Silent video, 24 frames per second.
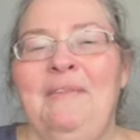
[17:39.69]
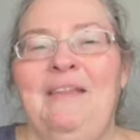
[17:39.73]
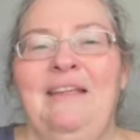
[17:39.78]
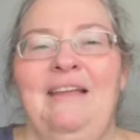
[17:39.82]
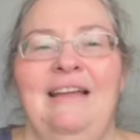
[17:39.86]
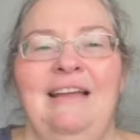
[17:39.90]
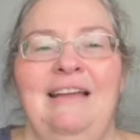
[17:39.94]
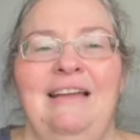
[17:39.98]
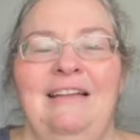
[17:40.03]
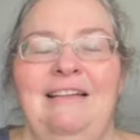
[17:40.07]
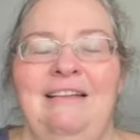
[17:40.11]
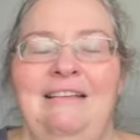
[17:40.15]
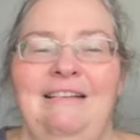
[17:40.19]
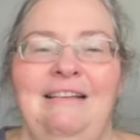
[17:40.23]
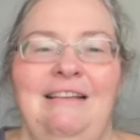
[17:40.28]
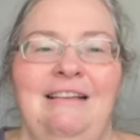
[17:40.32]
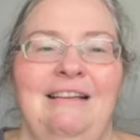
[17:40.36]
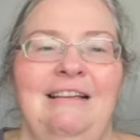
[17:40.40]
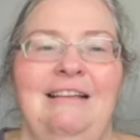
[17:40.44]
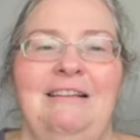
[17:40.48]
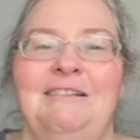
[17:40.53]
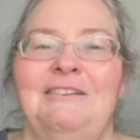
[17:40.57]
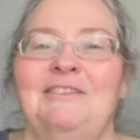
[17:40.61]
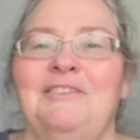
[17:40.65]
And
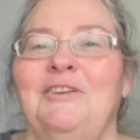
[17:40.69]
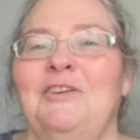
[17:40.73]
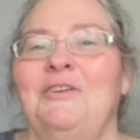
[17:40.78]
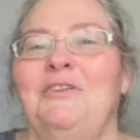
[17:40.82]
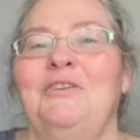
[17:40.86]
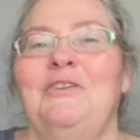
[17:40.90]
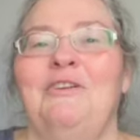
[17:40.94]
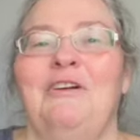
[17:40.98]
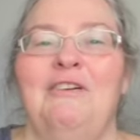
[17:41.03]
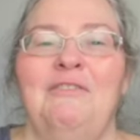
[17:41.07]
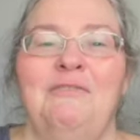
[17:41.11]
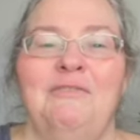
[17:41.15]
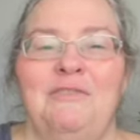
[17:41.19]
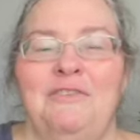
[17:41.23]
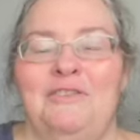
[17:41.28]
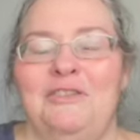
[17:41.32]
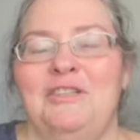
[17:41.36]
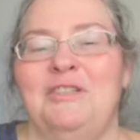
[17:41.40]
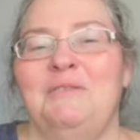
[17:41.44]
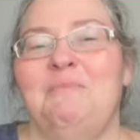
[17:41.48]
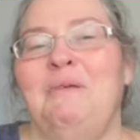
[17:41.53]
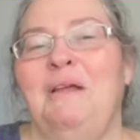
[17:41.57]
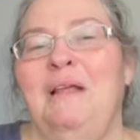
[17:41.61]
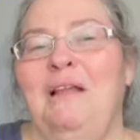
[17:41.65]
it started off with
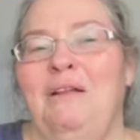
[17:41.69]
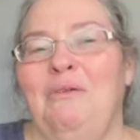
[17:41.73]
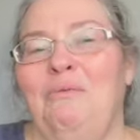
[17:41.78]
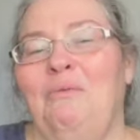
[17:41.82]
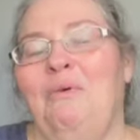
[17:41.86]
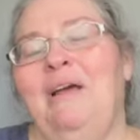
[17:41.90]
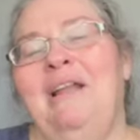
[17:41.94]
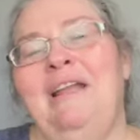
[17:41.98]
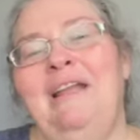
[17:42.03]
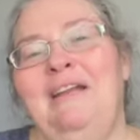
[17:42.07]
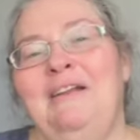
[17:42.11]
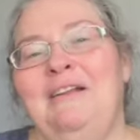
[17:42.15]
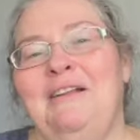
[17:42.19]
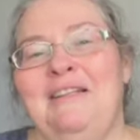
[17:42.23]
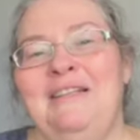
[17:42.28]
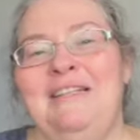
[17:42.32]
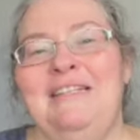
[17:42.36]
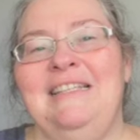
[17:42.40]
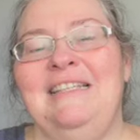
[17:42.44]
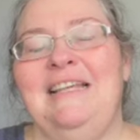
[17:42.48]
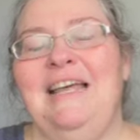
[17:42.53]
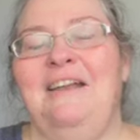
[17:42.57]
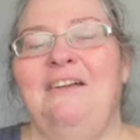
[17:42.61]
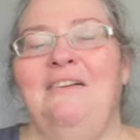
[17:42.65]
just being the wedding on the
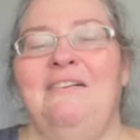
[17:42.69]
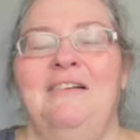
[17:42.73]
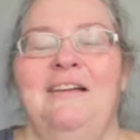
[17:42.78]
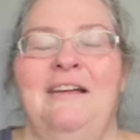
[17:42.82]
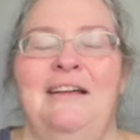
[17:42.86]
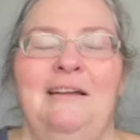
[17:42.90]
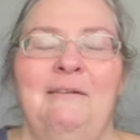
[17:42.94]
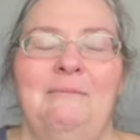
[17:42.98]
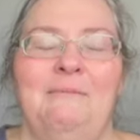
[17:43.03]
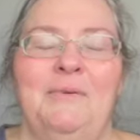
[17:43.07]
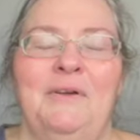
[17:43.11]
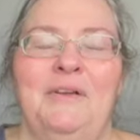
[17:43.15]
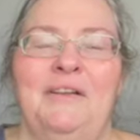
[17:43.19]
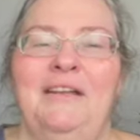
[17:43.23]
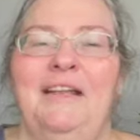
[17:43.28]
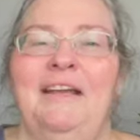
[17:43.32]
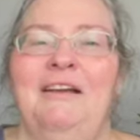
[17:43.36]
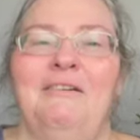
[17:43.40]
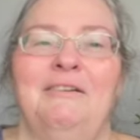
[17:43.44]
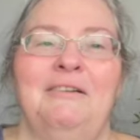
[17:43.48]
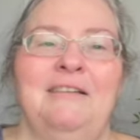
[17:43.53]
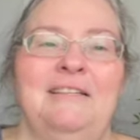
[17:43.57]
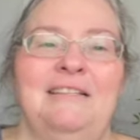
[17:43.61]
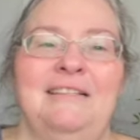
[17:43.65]
Saturday, but
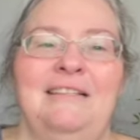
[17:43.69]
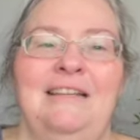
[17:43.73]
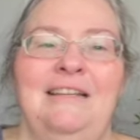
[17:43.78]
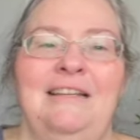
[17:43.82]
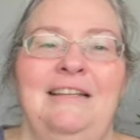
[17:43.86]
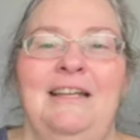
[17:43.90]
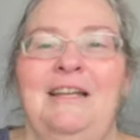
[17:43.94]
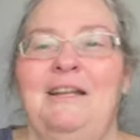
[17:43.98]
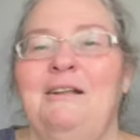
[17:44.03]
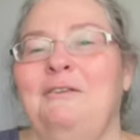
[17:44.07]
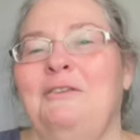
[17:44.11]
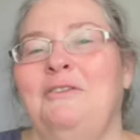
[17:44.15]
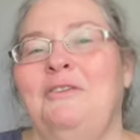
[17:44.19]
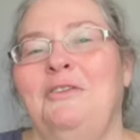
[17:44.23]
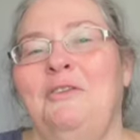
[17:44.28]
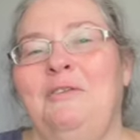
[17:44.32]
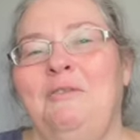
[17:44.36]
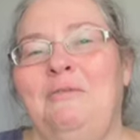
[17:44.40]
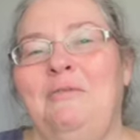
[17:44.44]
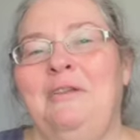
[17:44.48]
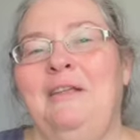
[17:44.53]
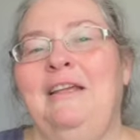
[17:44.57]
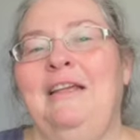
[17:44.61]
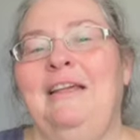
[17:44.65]
now
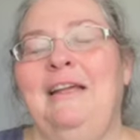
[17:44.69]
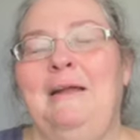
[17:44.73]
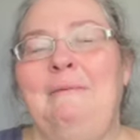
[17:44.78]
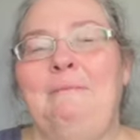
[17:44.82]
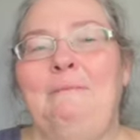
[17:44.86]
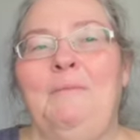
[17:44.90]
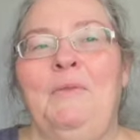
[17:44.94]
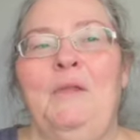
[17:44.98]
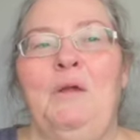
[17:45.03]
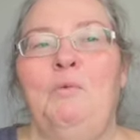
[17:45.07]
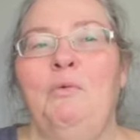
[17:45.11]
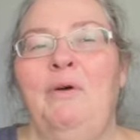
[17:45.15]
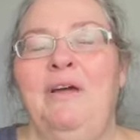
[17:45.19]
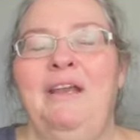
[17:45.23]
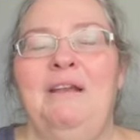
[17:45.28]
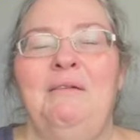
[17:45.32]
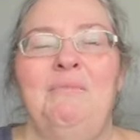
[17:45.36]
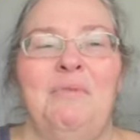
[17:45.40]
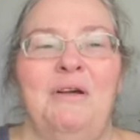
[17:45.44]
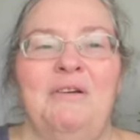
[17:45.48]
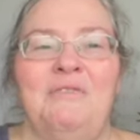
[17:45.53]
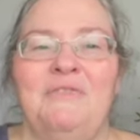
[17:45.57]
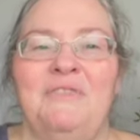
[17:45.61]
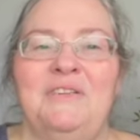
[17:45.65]
it became a wedding
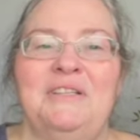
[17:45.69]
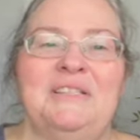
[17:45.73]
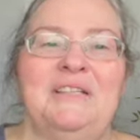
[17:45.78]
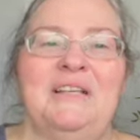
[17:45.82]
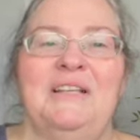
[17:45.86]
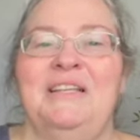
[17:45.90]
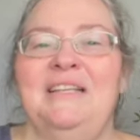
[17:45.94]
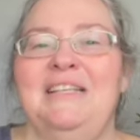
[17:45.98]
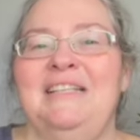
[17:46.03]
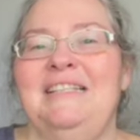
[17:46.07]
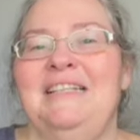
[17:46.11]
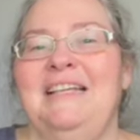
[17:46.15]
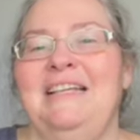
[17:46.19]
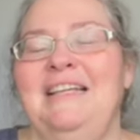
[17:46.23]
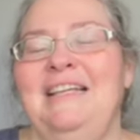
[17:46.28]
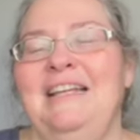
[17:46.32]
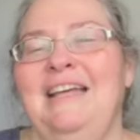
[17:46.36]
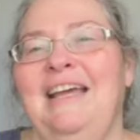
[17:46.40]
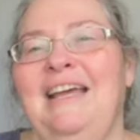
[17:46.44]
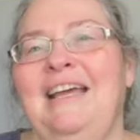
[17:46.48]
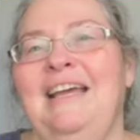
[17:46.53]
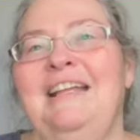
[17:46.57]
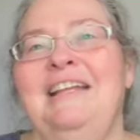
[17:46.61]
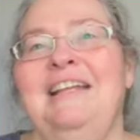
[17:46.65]
breakfast on the
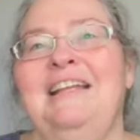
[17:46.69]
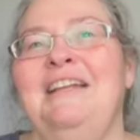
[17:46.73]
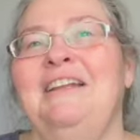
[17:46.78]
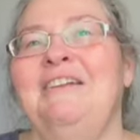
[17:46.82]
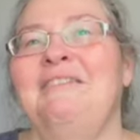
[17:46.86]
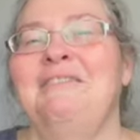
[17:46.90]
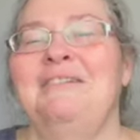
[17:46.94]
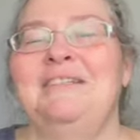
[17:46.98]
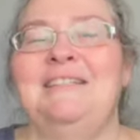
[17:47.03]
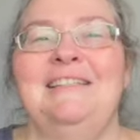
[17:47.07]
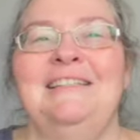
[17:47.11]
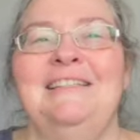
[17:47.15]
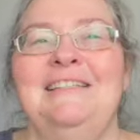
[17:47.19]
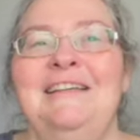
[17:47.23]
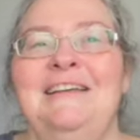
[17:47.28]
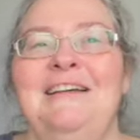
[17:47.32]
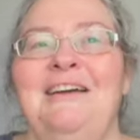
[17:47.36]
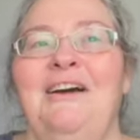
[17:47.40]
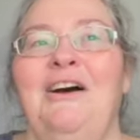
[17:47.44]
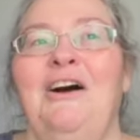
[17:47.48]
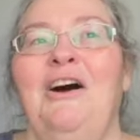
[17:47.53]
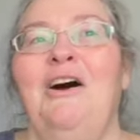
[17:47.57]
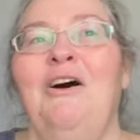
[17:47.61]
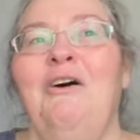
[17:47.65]
Sunday. And then it was,
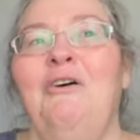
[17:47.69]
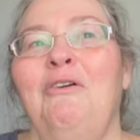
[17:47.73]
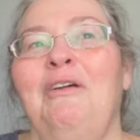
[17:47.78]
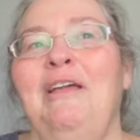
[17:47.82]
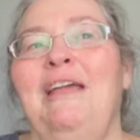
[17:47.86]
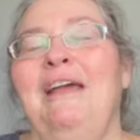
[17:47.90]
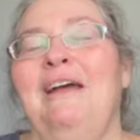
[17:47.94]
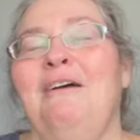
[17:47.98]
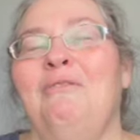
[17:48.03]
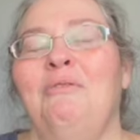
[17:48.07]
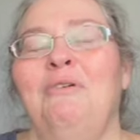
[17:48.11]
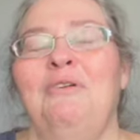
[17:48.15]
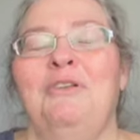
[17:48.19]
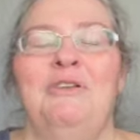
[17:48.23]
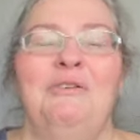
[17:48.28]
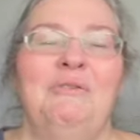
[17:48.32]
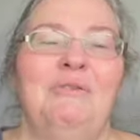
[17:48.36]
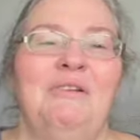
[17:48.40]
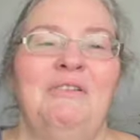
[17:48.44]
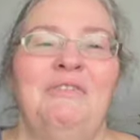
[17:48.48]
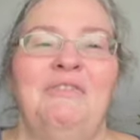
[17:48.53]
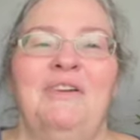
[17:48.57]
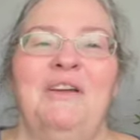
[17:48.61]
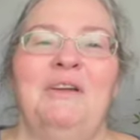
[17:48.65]
oh yeah, we're
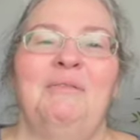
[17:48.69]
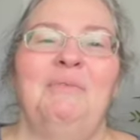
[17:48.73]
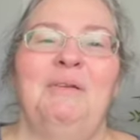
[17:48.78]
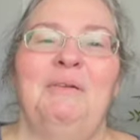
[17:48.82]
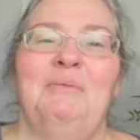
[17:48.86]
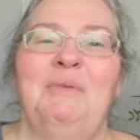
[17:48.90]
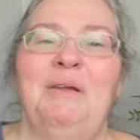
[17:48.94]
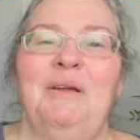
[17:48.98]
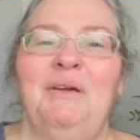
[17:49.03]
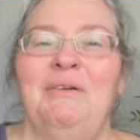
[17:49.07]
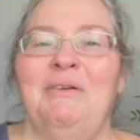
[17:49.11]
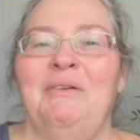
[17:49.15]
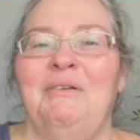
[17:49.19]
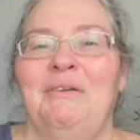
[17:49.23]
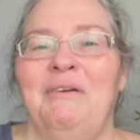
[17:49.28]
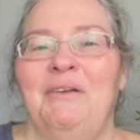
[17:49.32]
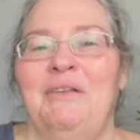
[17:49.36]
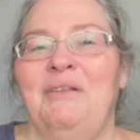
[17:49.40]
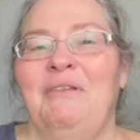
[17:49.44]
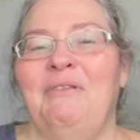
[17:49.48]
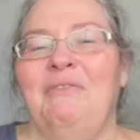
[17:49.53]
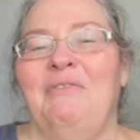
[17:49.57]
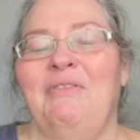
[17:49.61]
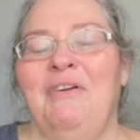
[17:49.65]
doing a family meal
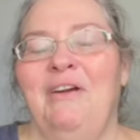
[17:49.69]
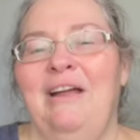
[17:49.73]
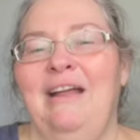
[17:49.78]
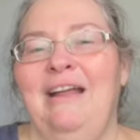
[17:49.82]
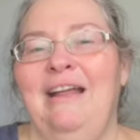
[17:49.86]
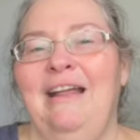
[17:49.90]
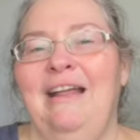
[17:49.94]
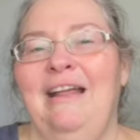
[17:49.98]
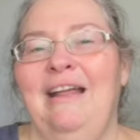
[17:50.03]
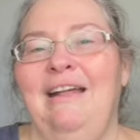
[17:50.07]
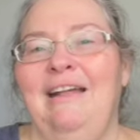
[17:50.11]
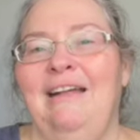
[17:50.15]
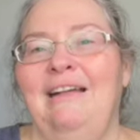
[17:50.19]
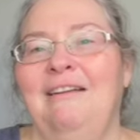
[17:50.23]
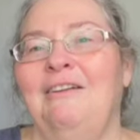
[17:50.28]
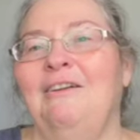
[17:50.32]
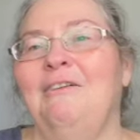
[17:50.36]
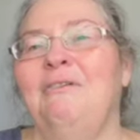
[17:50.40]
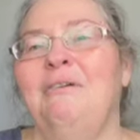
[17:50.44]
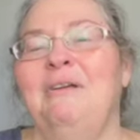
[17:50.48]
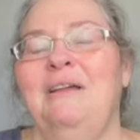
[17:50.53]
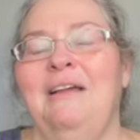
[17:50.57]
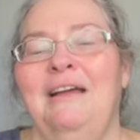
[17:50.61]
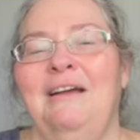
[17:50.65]
on the Friday. And
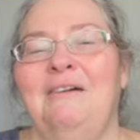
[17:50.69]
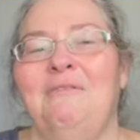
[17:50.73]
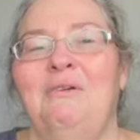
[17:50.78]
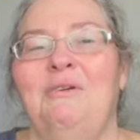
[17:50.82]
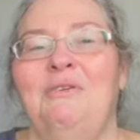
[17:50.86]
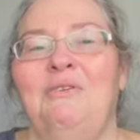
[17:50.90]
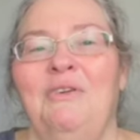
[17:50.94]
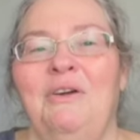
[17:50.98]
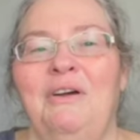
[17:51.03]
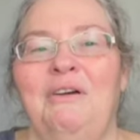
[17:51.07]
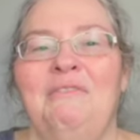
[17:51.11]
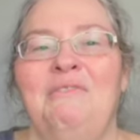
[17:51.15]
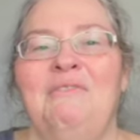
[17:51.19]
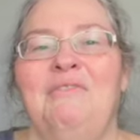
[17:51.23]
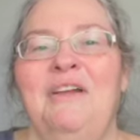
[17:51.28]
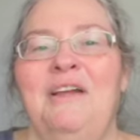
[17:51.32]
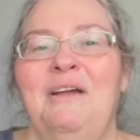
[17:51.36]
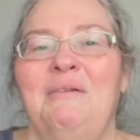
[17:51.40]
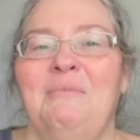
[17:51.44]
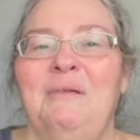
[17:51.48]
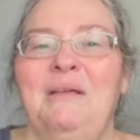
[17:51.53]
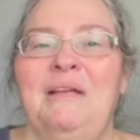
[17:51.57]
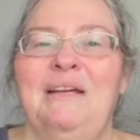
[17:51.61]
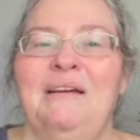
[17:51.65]
oh yeah, we've got
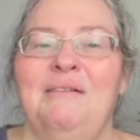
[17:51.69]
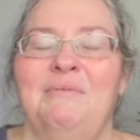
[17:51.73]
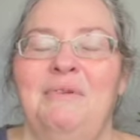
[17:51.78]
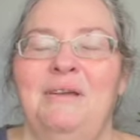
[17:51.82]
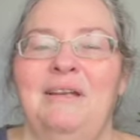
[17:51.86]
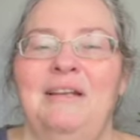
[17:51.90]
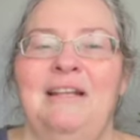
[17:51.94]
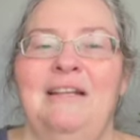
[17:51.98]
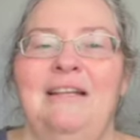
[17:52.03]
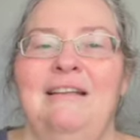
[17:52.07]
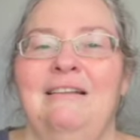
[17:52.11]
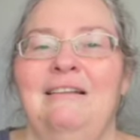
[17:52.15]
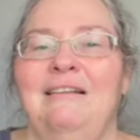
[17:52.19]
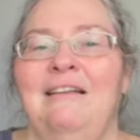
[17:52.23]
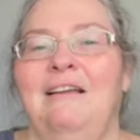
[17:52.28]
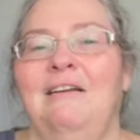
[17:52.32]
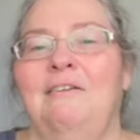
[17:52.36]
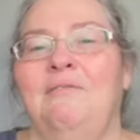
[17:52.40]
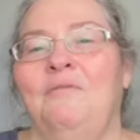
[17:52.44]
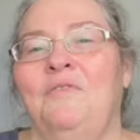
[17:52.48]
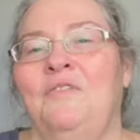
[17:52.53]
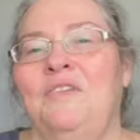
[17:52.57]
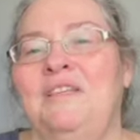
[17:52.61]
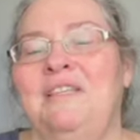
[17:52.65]
family coming
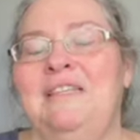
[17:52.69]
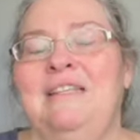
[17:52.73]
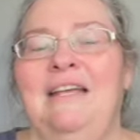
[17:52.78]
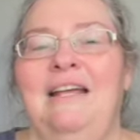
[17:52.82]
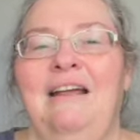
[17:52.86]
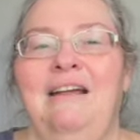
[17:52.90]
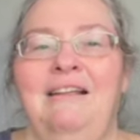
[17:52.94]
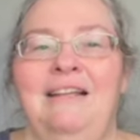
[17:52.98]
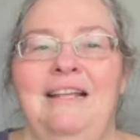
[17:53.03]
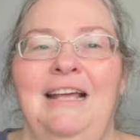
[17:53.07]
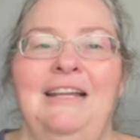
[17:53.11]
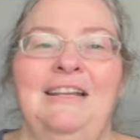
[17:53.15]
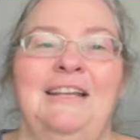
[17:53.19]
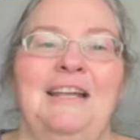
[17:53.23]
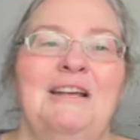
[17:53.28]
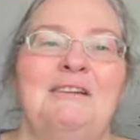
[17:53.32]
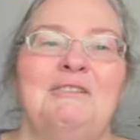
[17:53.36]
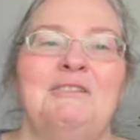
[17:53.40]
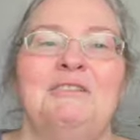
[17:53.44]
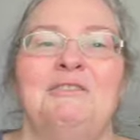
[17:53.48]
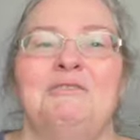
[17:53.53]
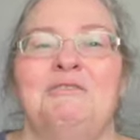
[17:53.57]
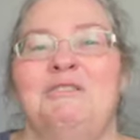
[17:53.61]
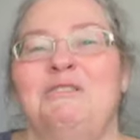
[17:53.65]
in this day or that day.
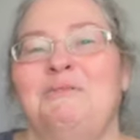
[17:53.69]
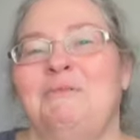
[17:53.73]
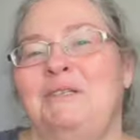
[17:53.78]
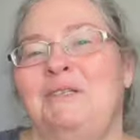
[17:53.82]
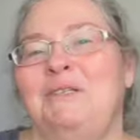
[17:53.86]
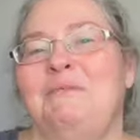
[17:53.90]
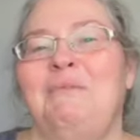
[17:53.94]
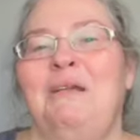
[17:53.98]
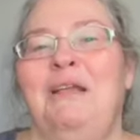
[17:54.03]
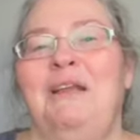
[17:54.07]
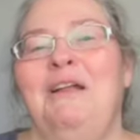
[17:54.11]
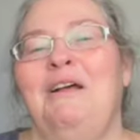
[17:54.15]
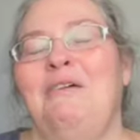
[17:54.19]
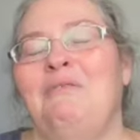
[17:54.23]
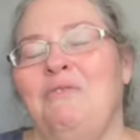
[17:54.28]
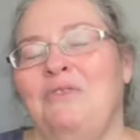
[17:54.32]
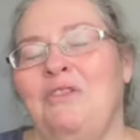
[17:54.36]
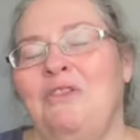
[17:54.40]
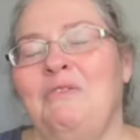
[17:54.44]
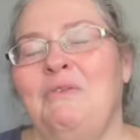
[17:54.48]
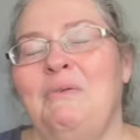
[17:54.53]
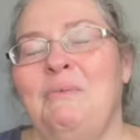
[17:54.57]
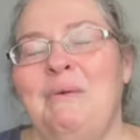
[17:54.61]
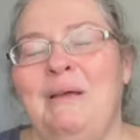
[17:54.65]
So it's supposed to meet up with
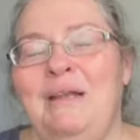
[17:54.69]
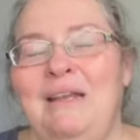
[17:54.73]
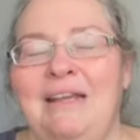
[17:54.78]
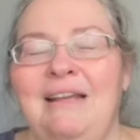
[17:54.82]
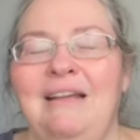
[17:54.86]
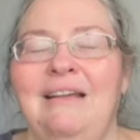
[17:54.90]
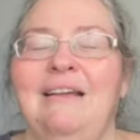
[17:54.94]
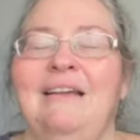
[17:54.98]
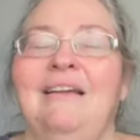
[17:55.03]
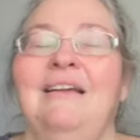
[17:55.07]
everybody.